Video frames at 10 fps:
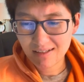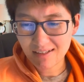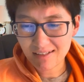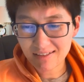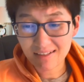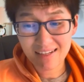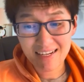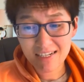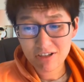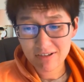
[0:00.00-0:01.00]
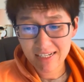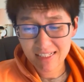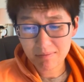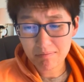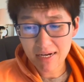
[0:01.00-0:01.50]
is
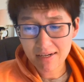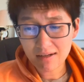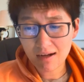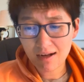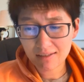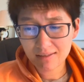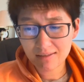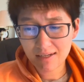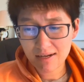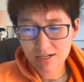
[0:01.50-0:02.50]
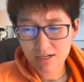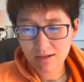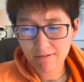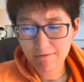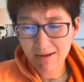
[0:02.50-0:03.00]
increased beta oxidation
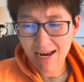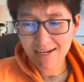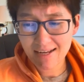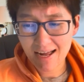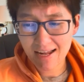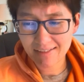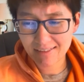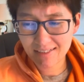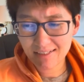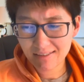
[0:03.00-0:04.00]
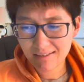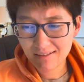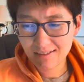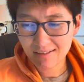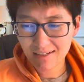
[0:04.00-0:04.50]
of fatty acids
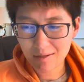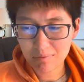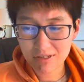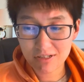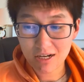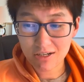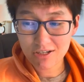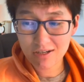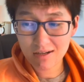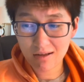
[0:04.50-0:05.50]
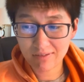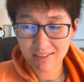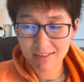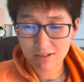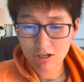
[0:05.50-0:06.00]
and production of
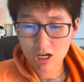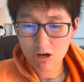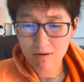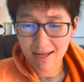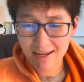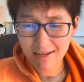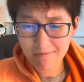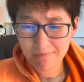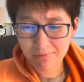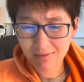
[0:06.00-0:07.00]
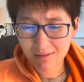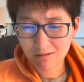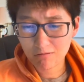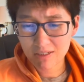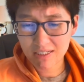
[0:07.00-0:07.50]
acetyl-CoA,
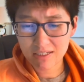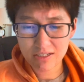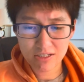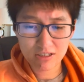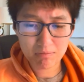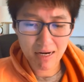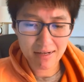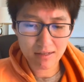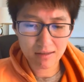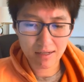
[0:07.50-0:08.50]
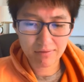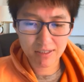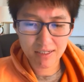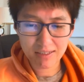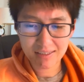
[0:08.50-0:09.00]
which is used by the
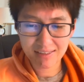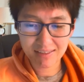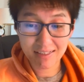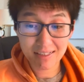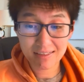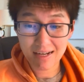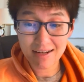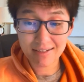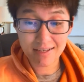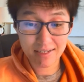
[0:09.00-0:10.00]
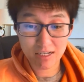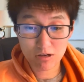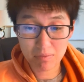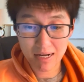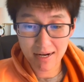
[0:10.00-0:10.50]
liver to synthesize
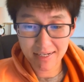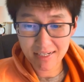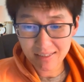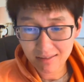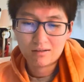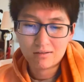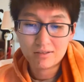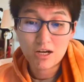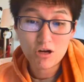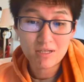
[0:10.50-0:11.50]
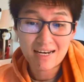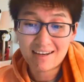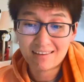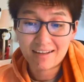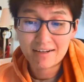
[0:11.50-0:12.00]
ketone bodies. Know that
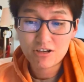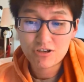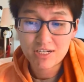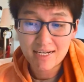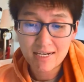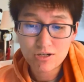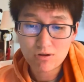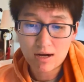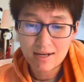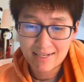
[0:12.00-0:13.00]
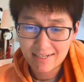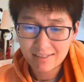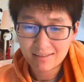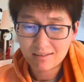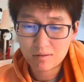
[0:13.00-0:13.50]
in linear gene
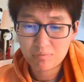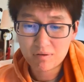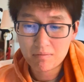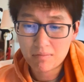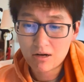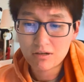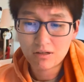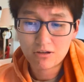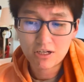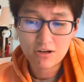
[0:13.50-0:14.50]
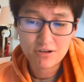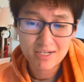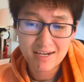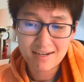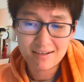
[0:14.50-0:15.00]
drawings, the promoter
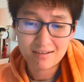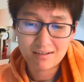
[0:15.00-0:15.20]
location